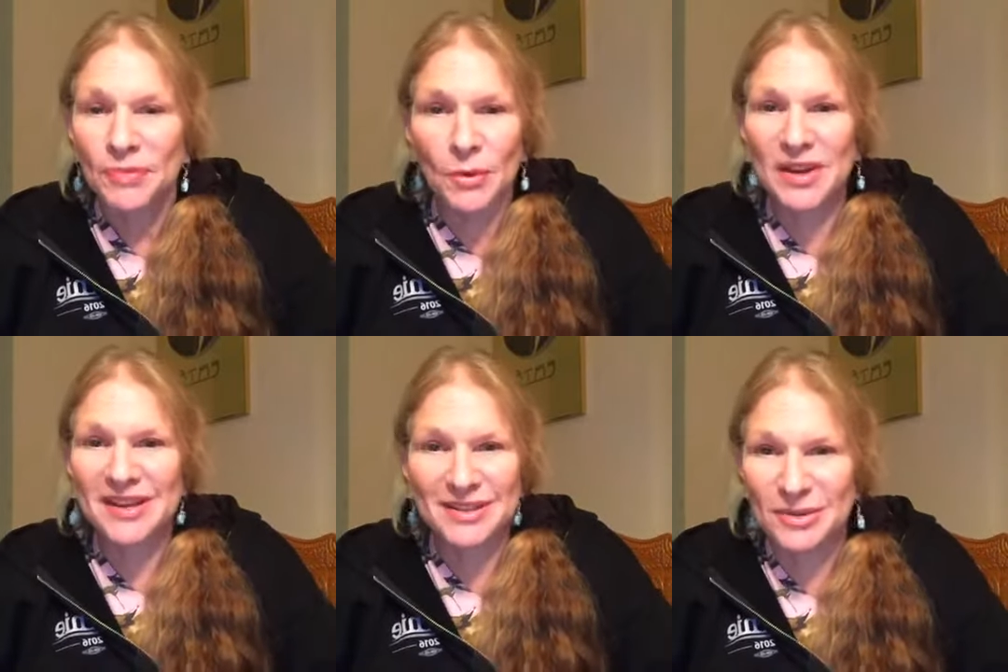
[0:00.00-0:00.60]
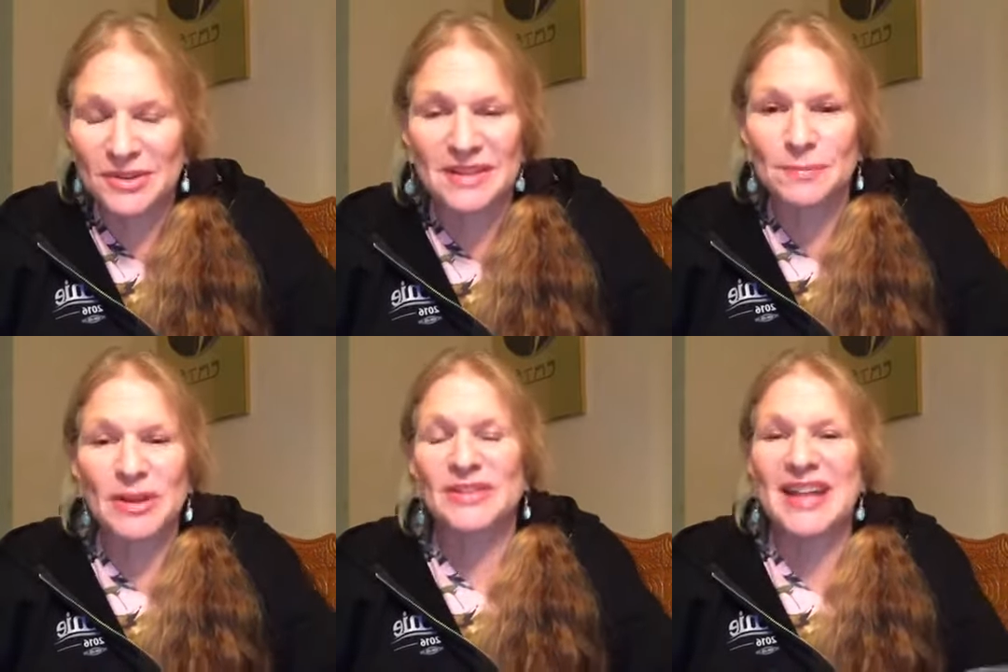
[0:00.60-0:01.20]
we can do this
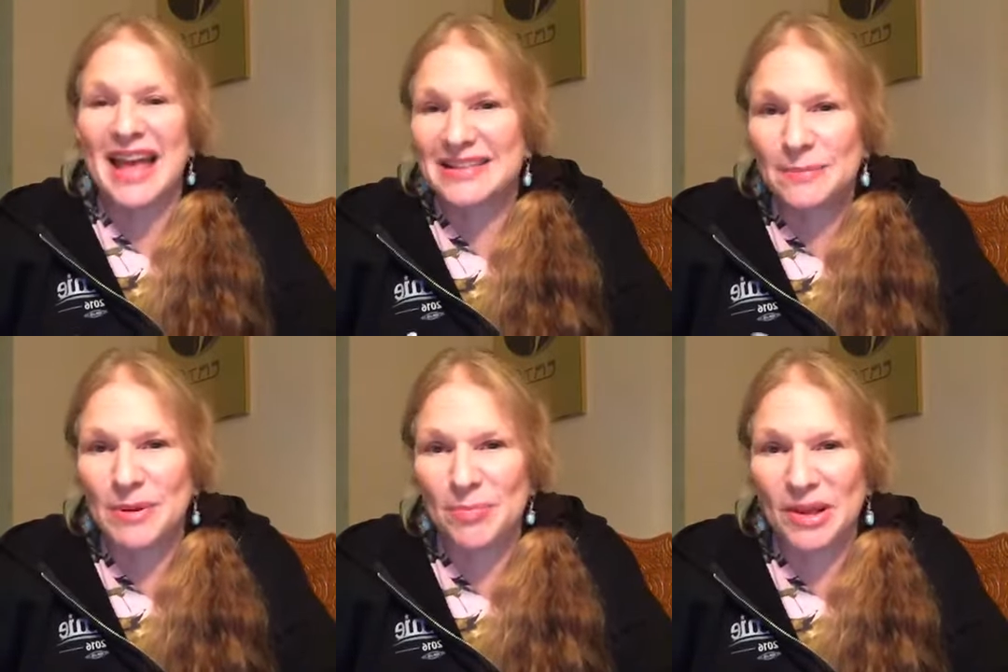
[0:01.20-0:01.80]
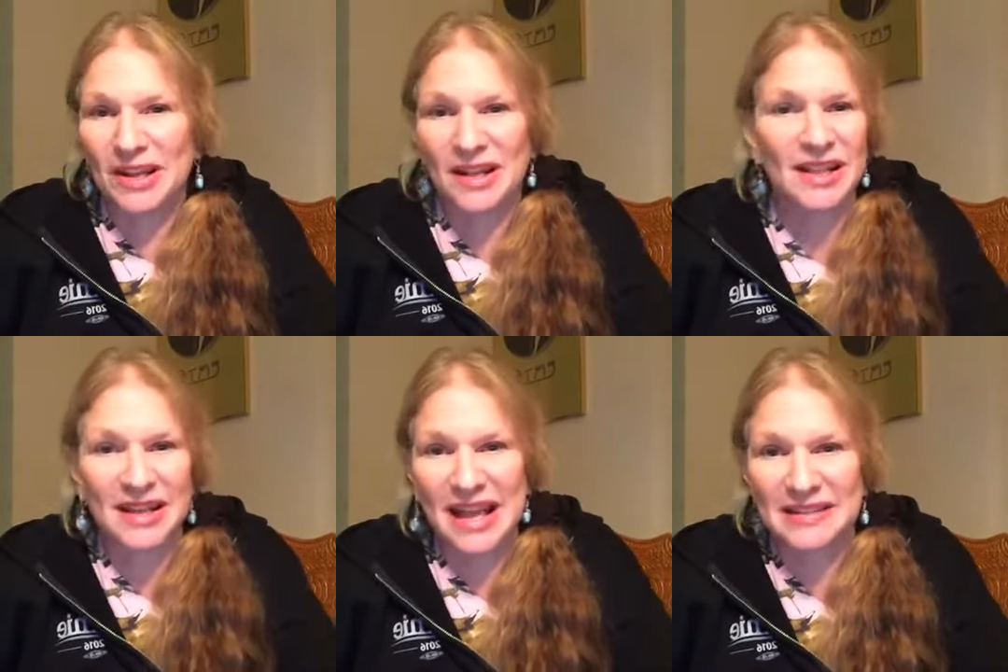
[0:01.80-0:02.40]
because it has to be
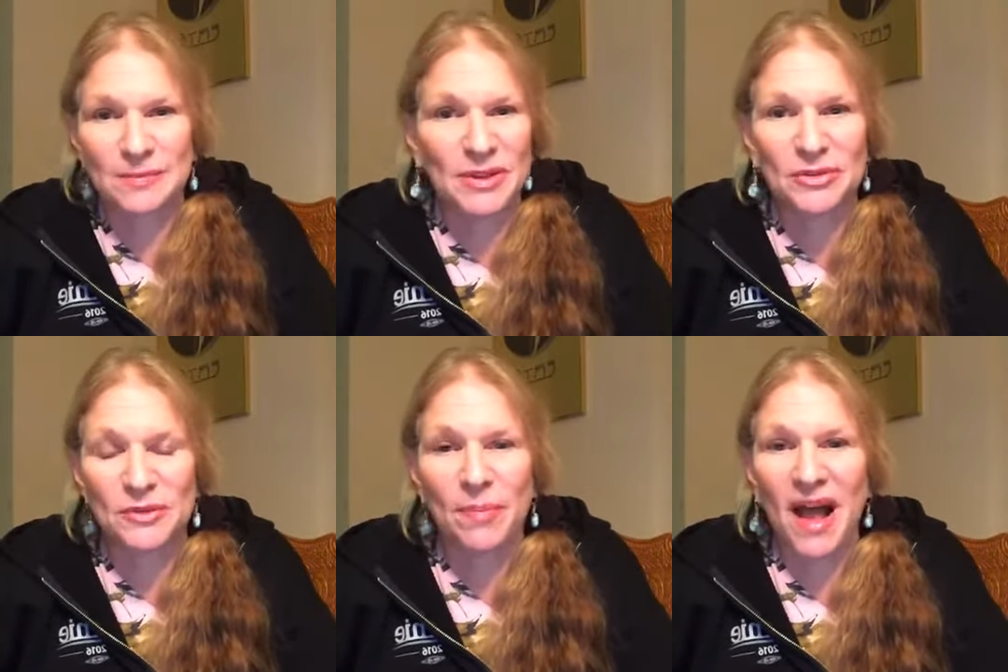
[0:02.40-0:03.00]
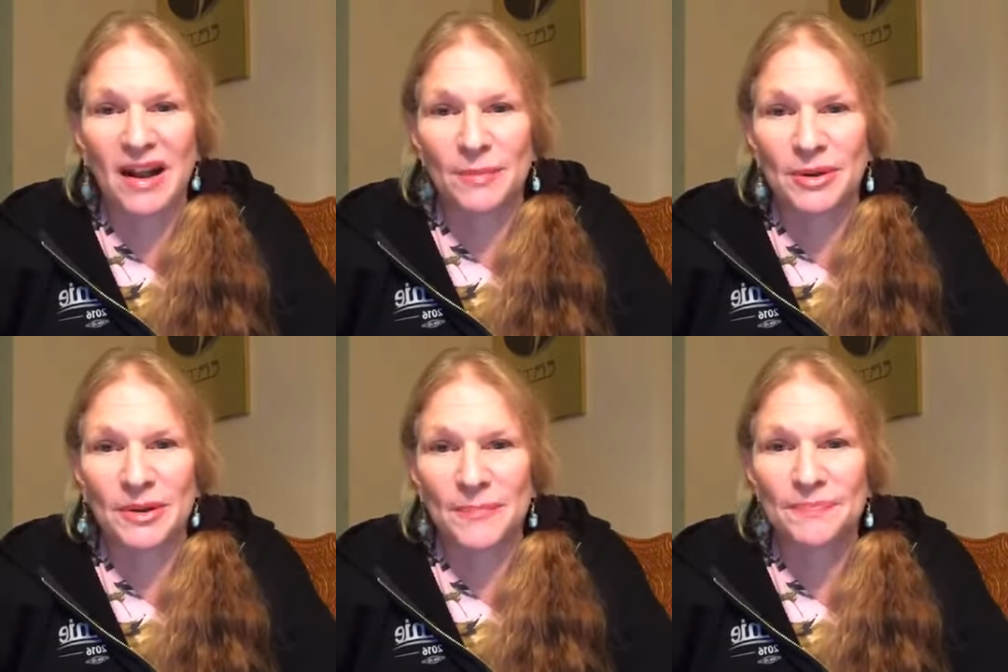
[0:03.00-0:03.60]
politically and it has to be through the
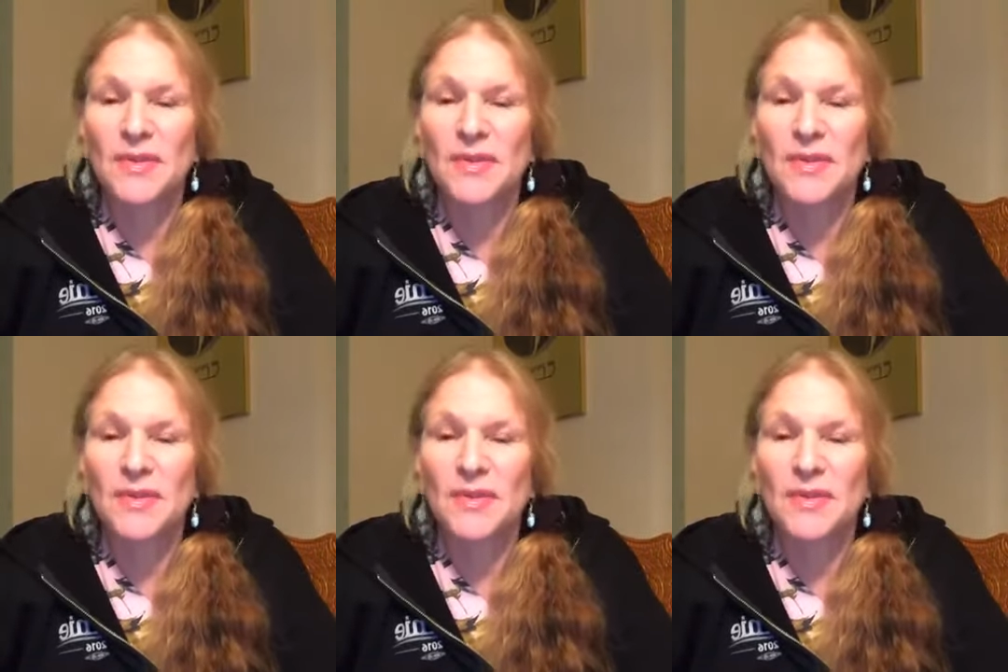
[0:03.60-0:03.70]
pocketbook.